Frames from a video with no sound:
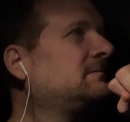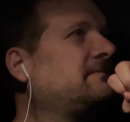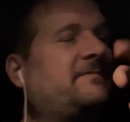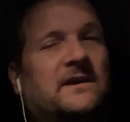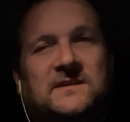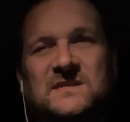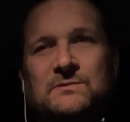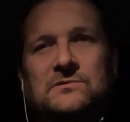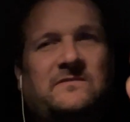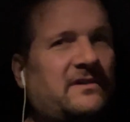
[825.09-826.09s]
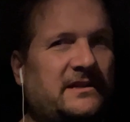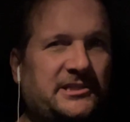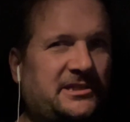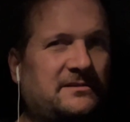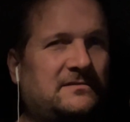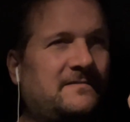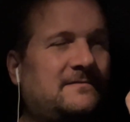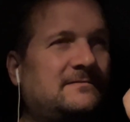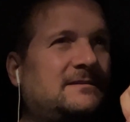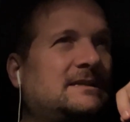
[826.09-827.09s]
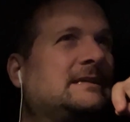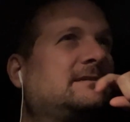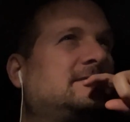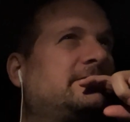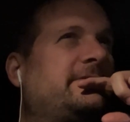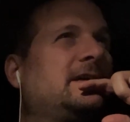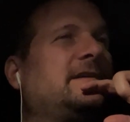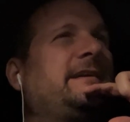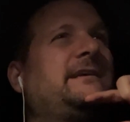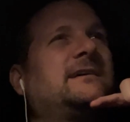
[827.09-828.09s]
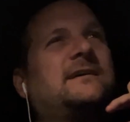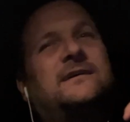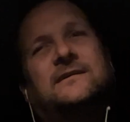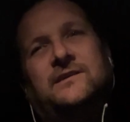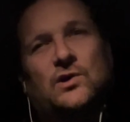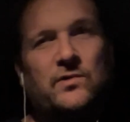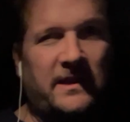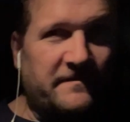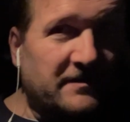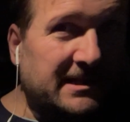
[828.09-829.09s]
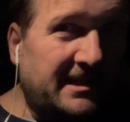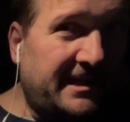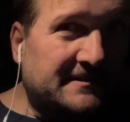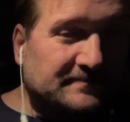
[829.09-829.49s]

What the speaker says: Very smooth, very chill, very yogi friendly.